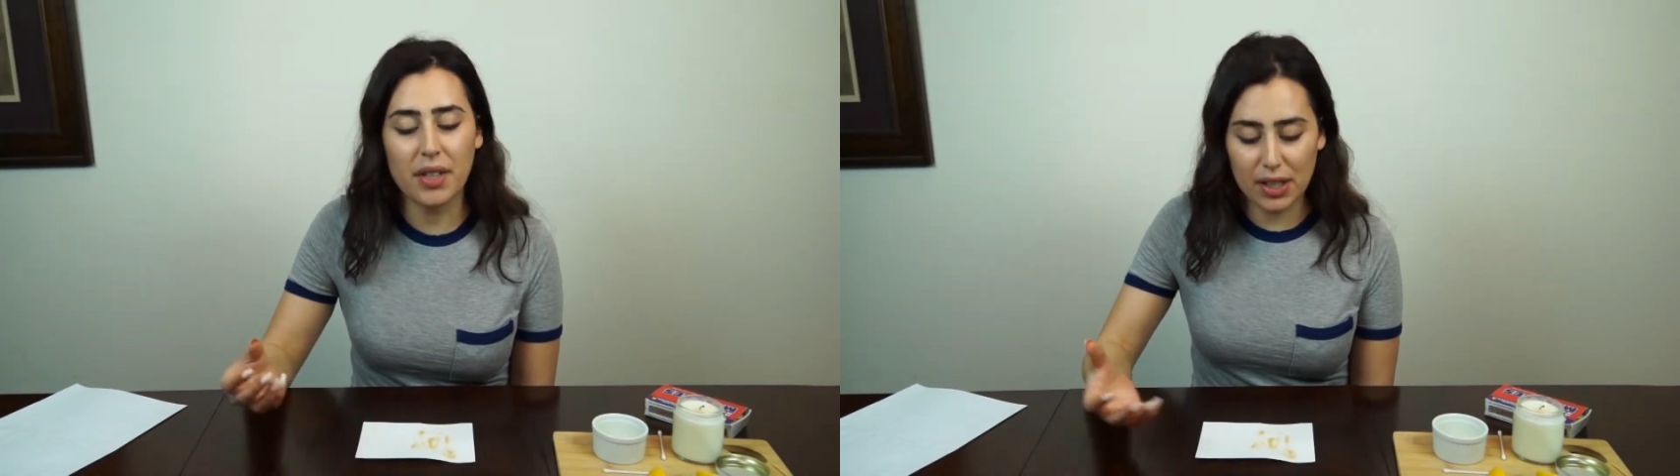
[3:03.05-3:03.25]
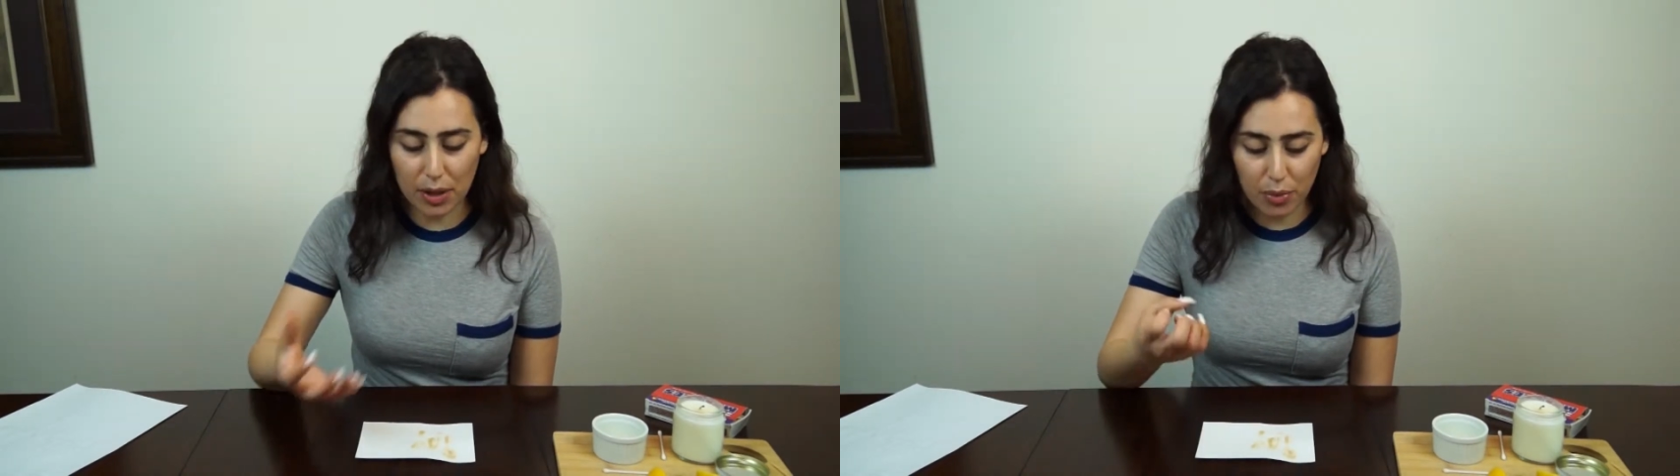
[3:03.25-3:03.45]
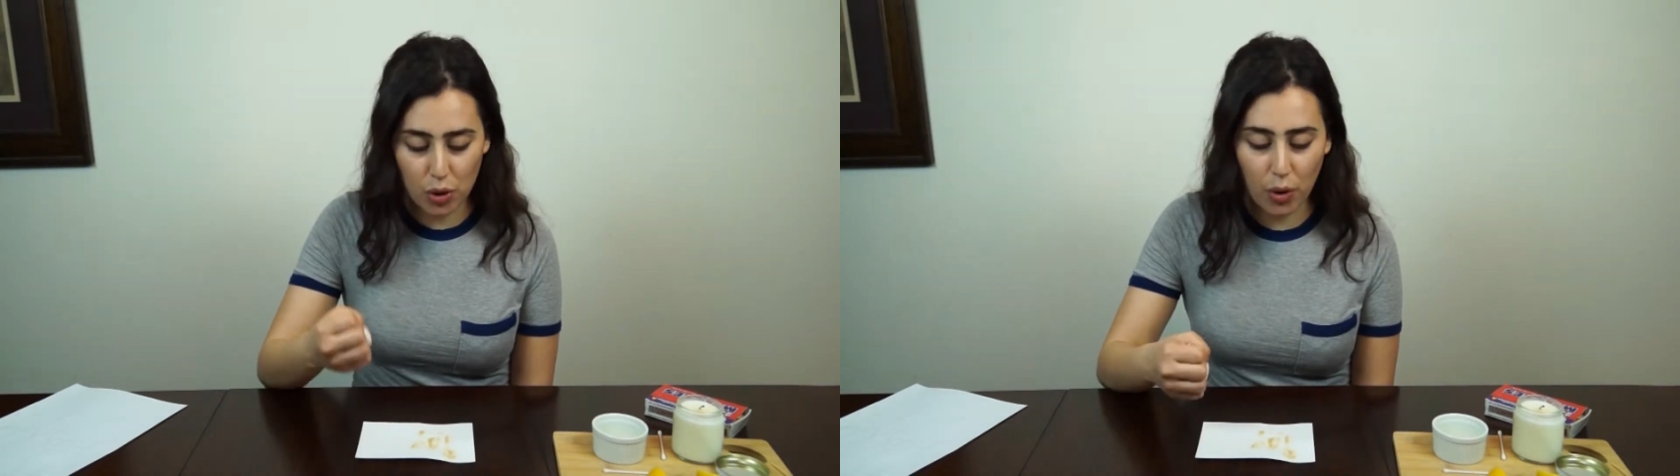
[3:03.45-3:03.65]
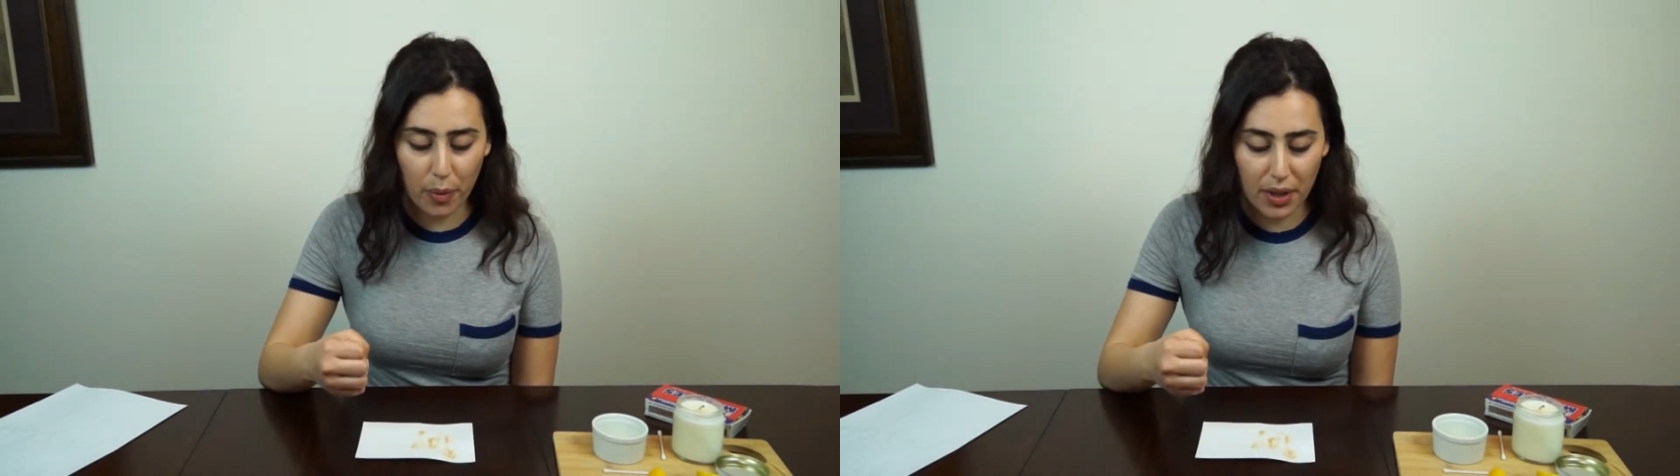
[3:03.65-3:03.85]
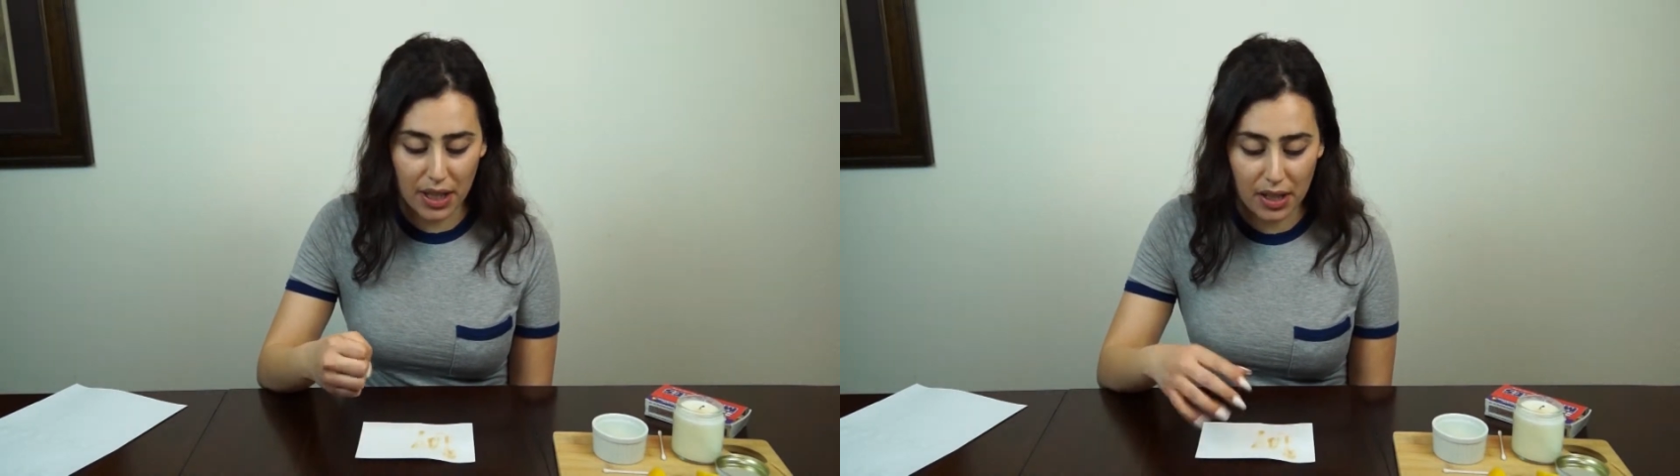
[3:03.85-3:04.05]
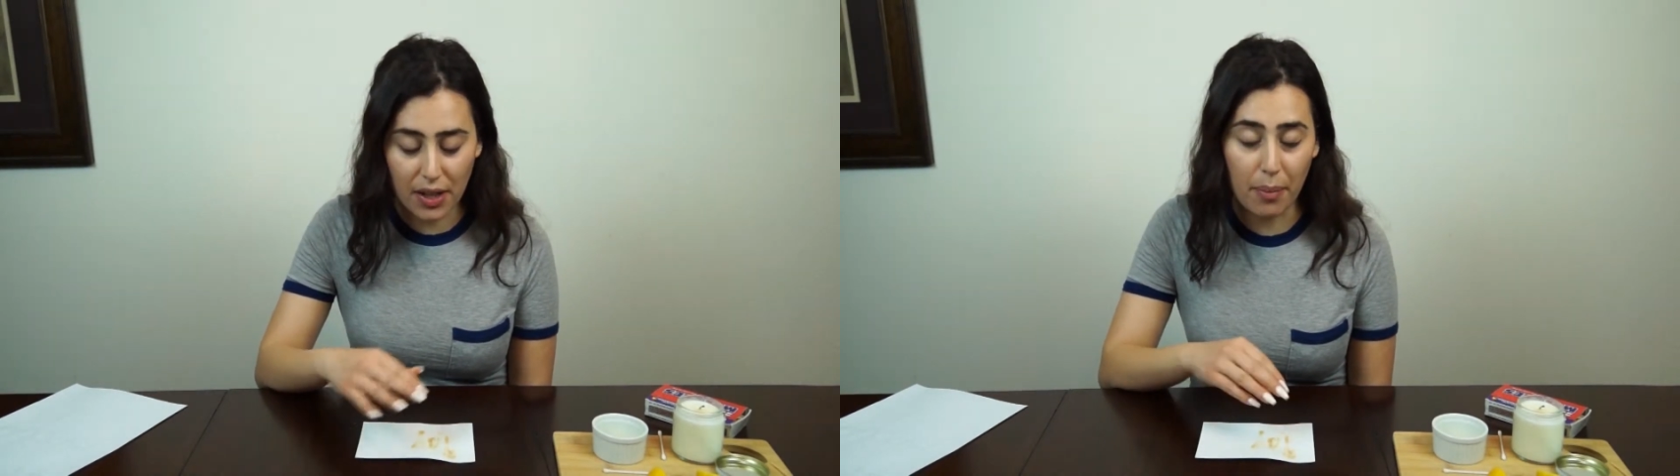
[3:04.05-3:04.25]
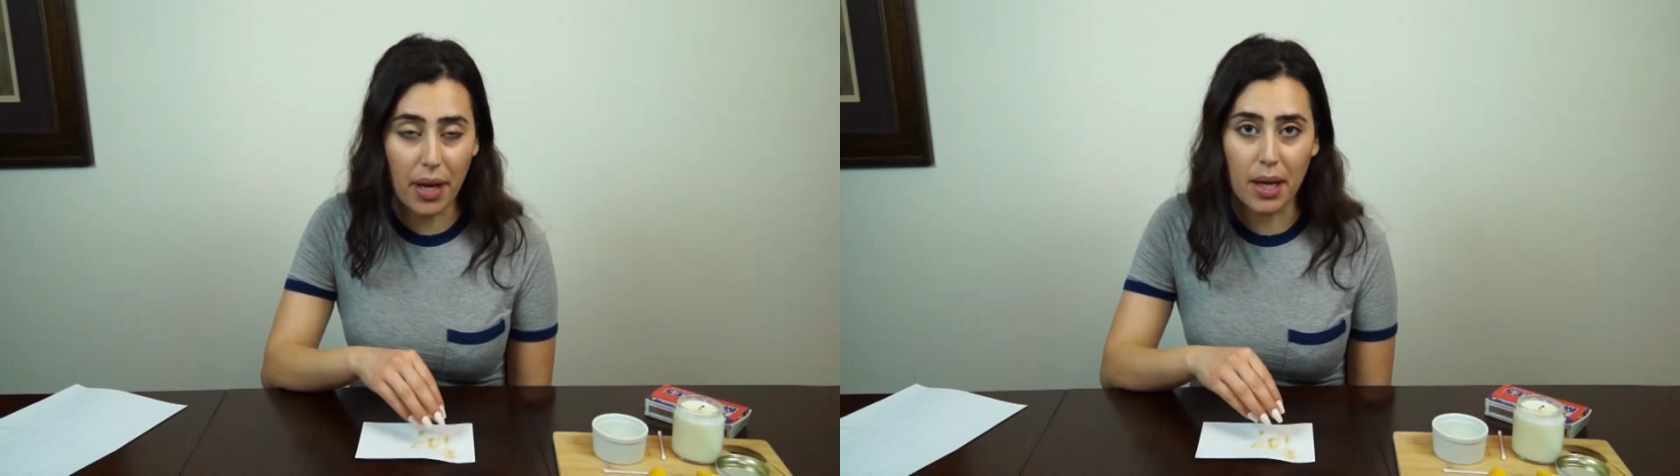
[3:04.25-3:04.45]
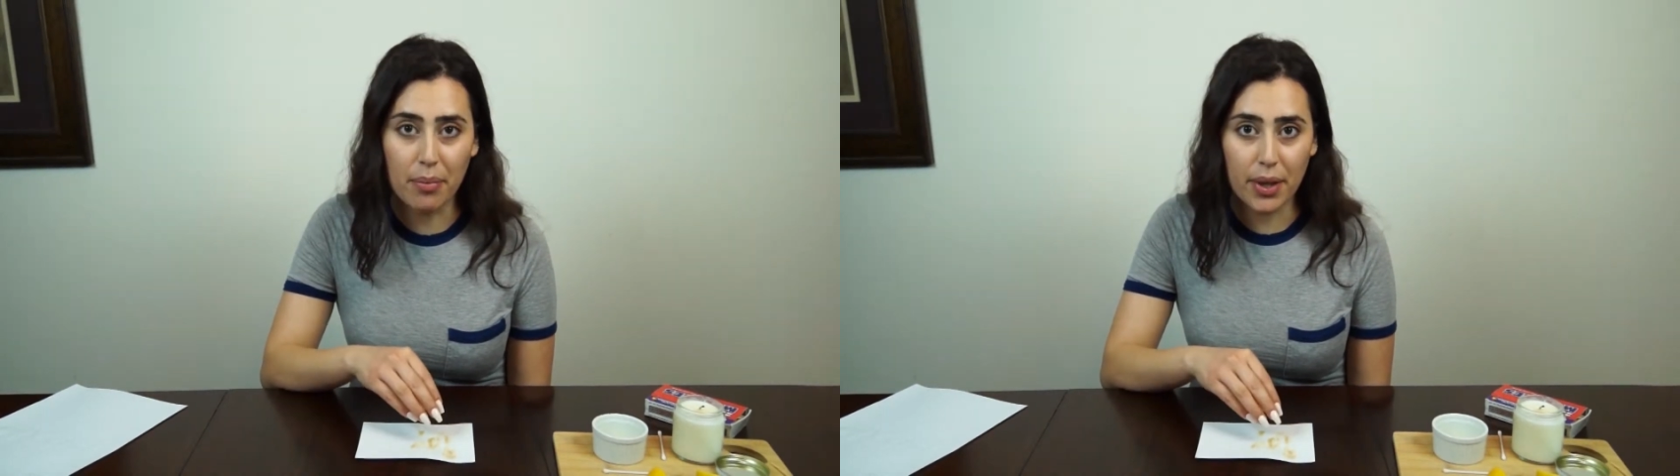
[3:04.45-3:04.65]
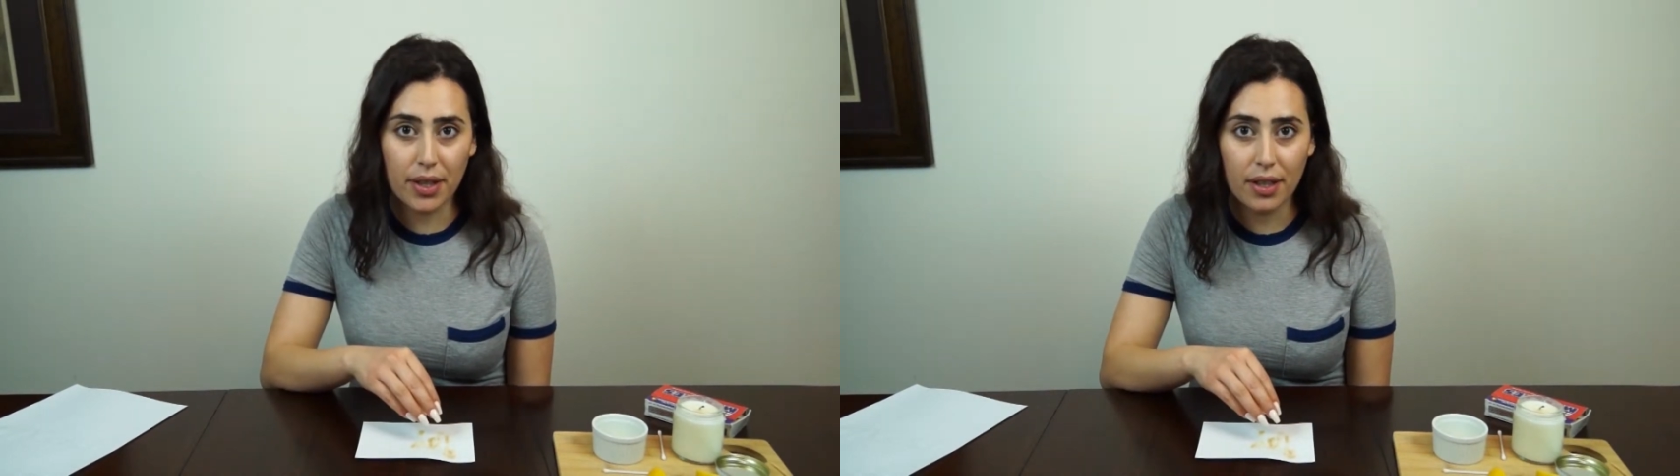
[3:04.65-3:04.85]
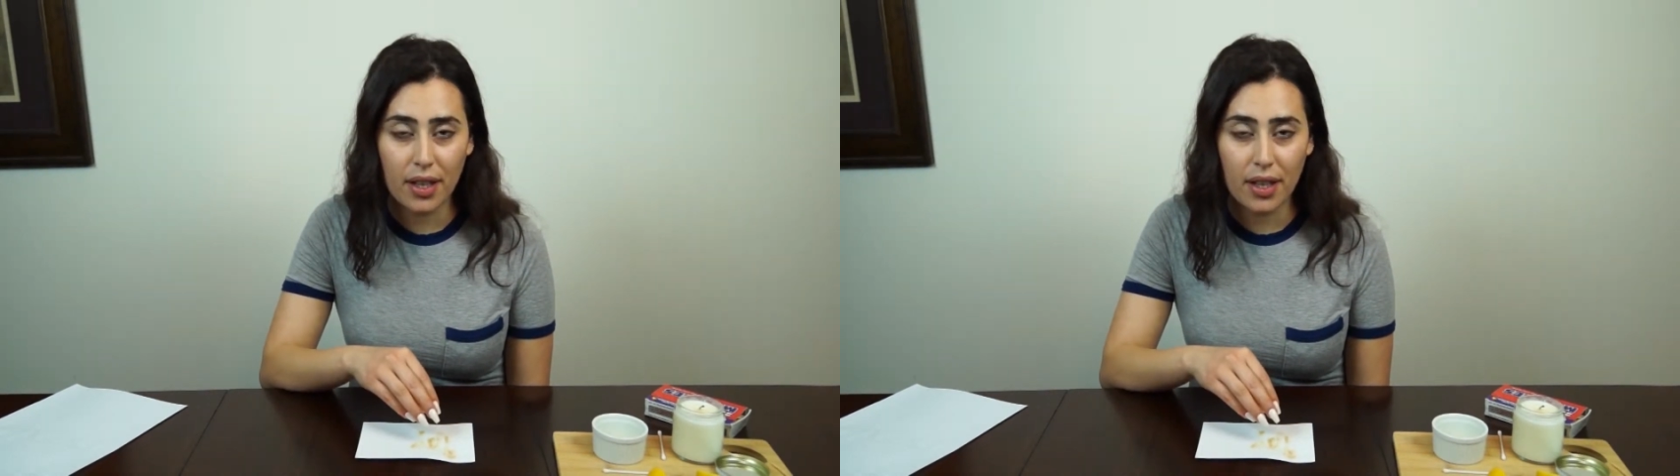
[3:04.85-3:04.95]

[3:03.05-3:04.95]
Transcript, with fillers: It's absorbed into the paper